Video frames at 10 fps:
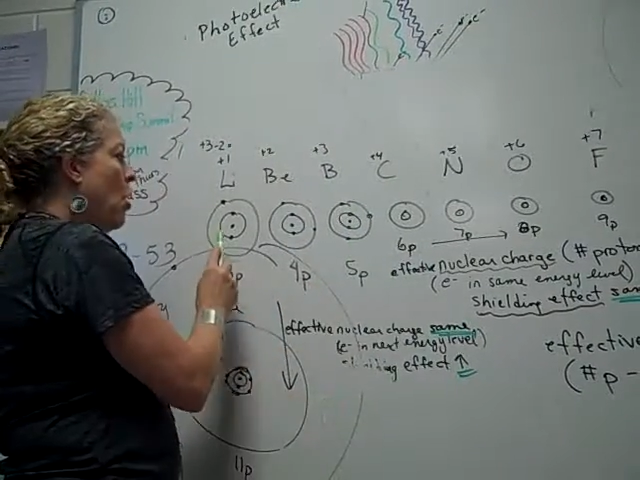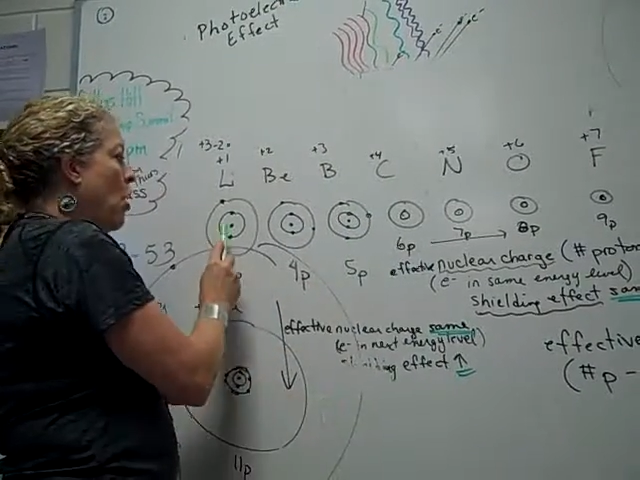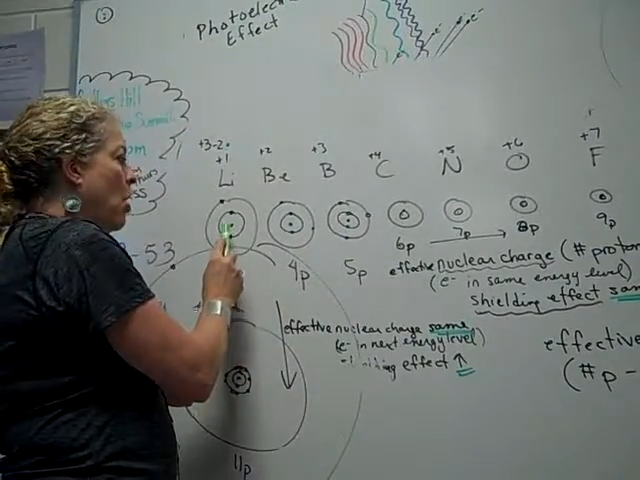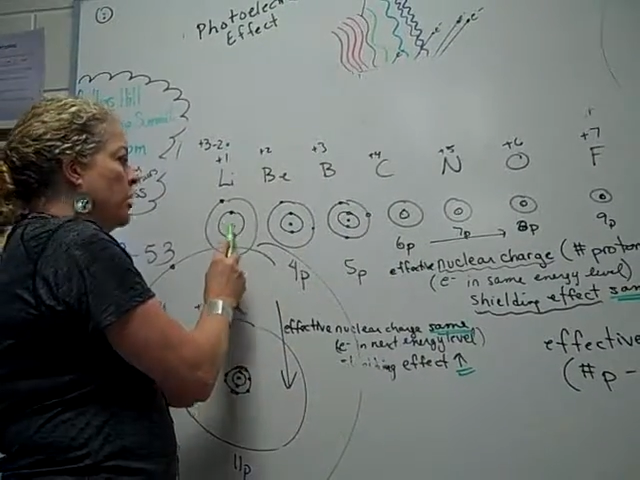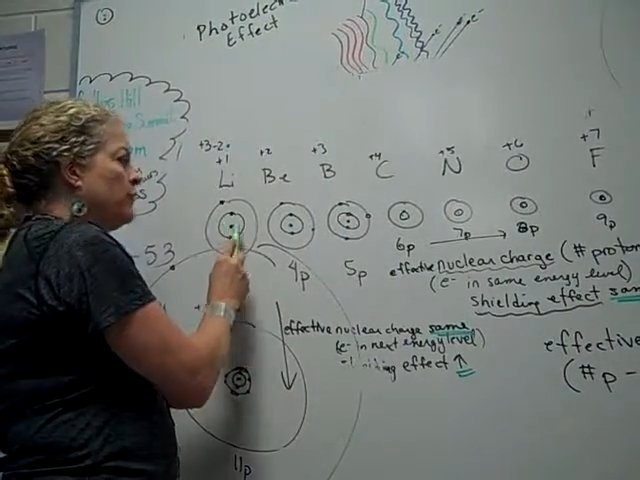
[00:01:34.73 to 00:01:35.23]

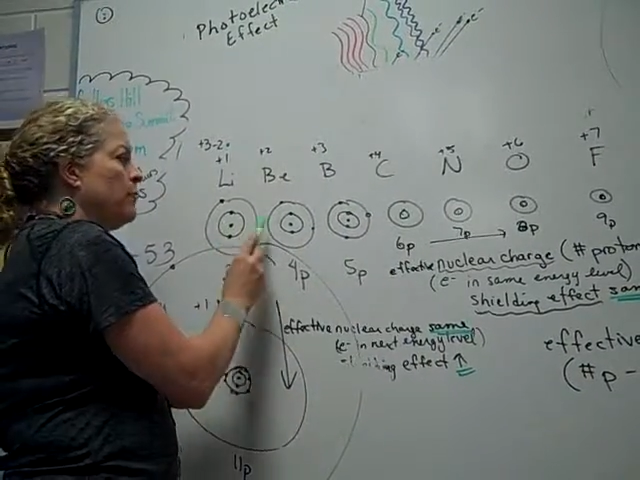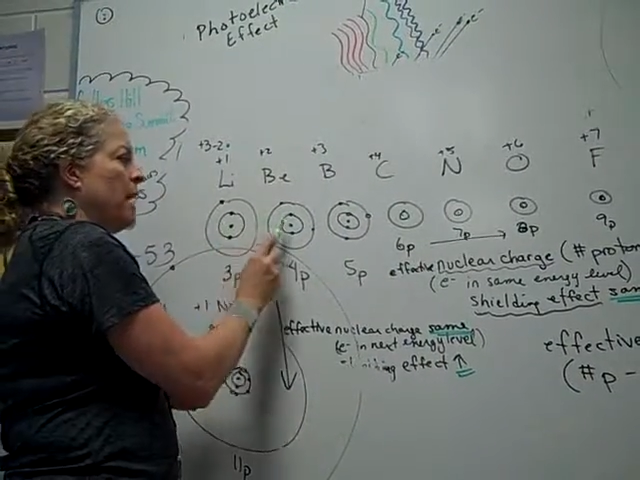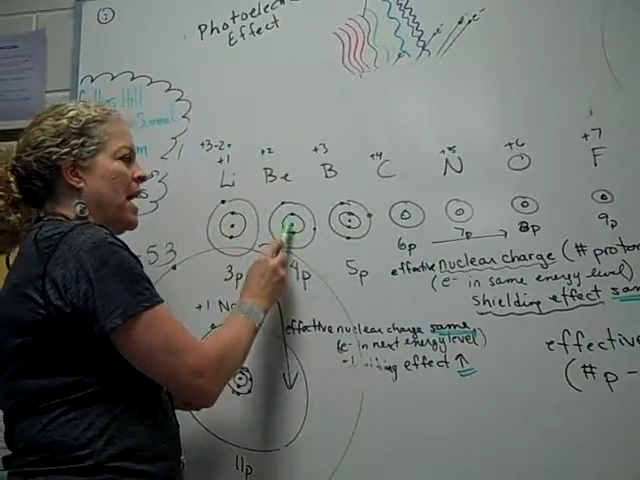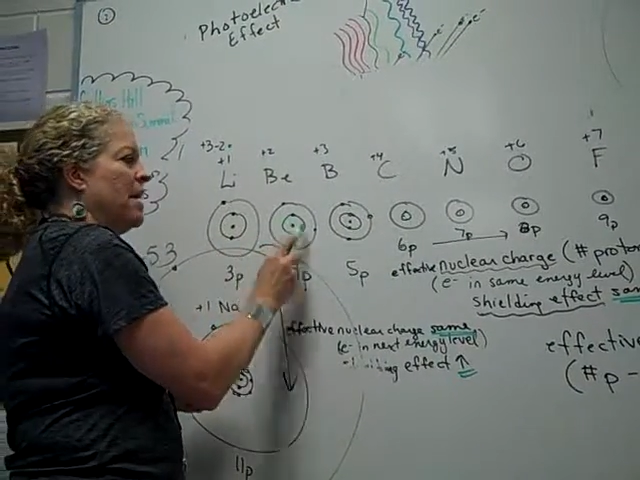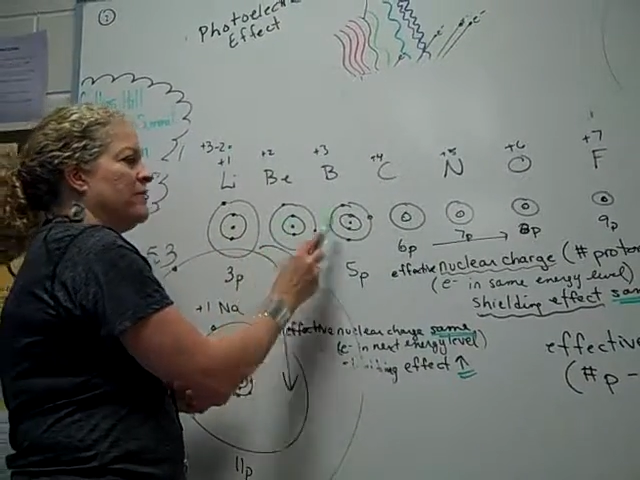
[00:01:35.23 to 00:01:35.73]
All of them
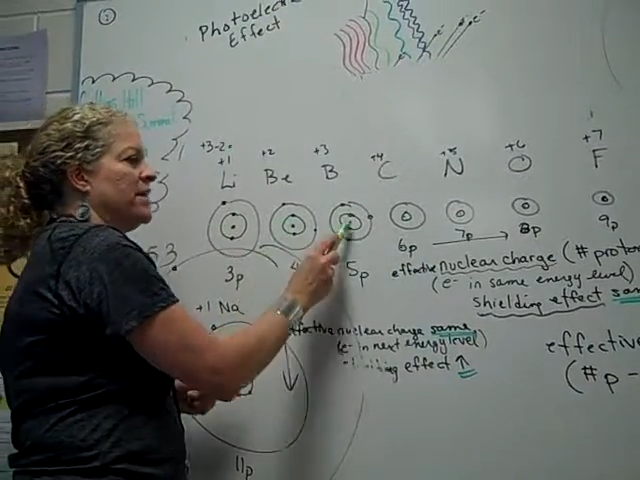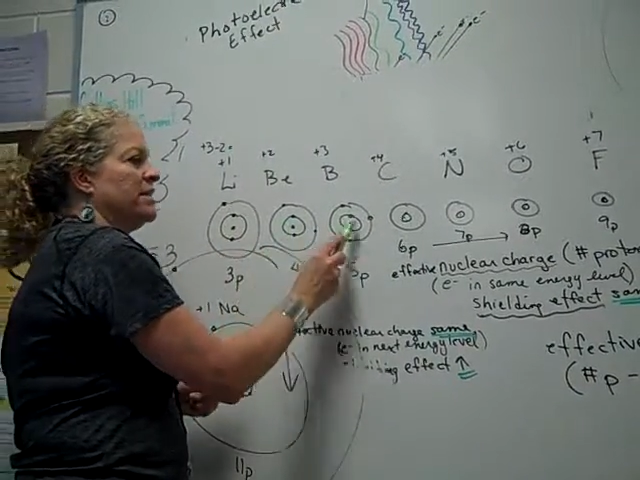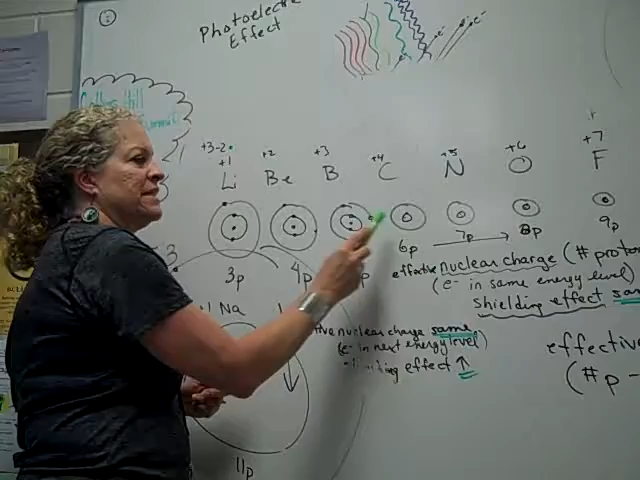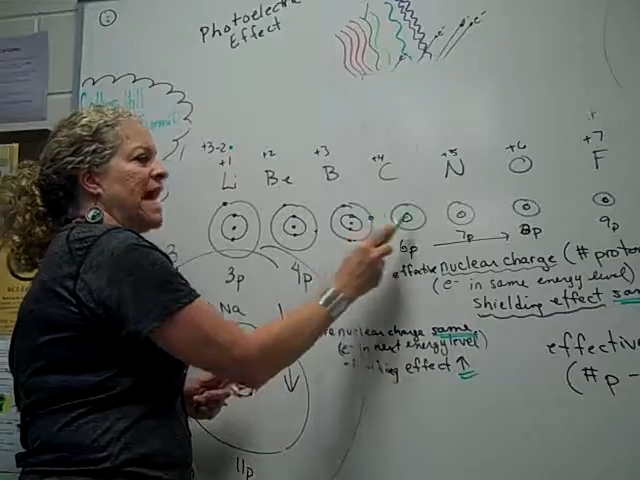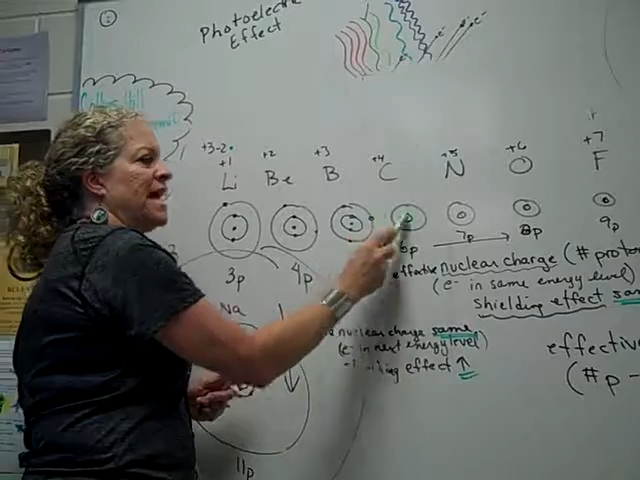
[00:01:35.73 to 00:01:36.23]
have the
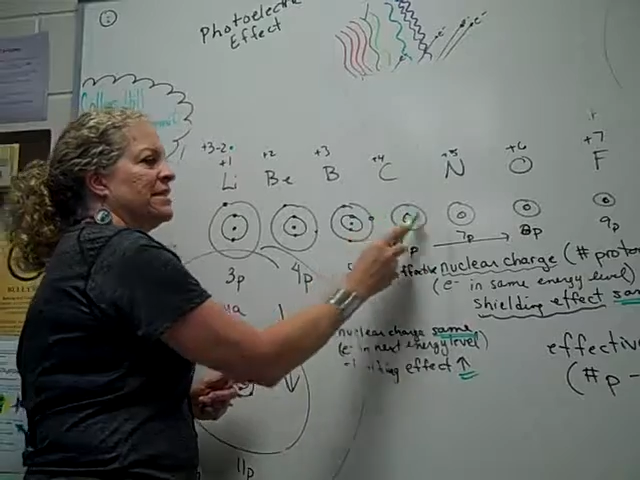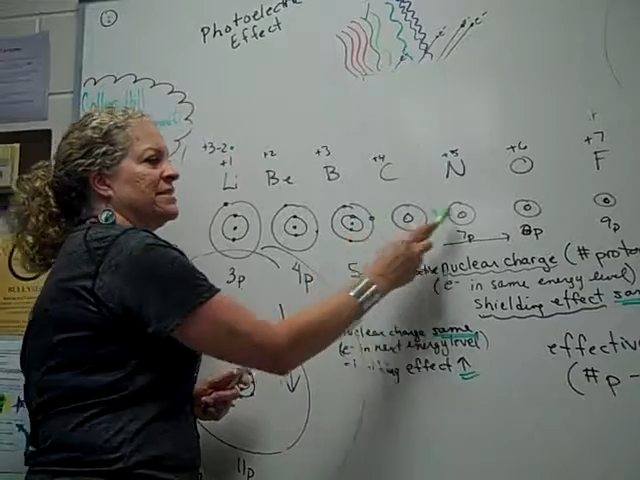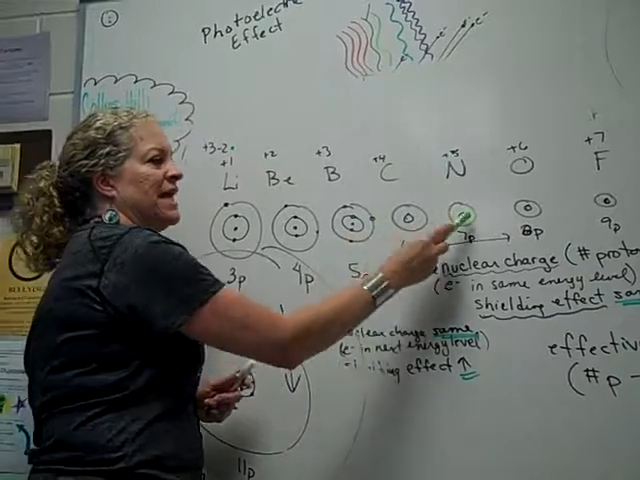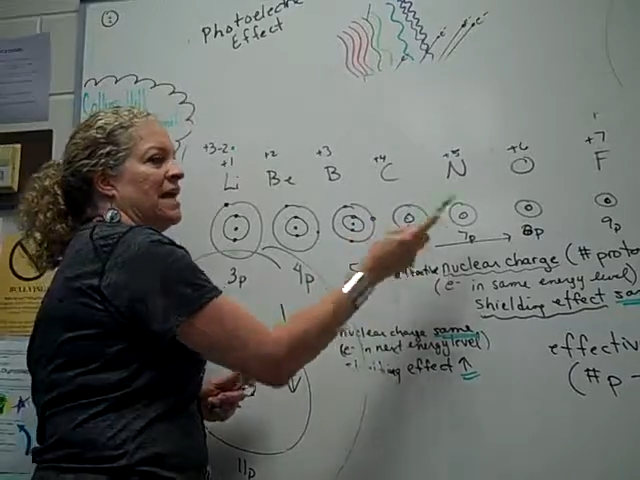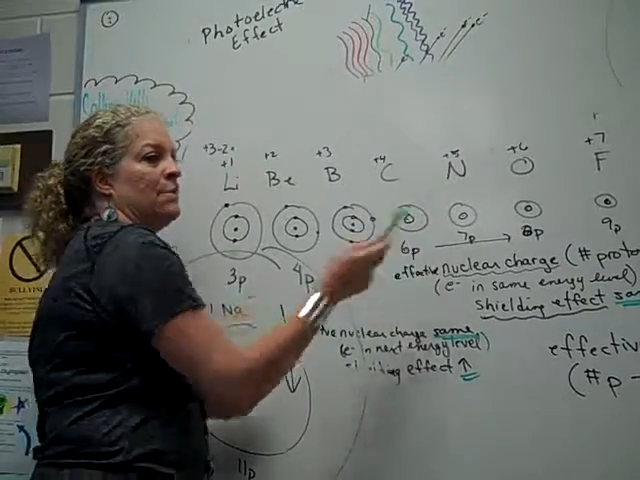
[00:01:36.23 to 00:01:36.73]
exact
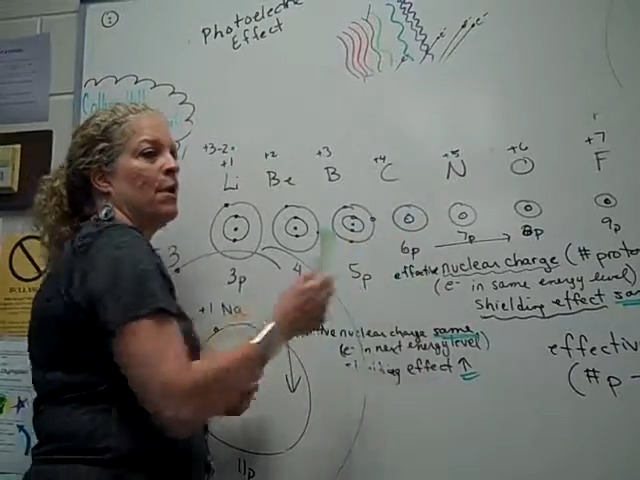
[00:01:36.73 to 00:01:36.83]
same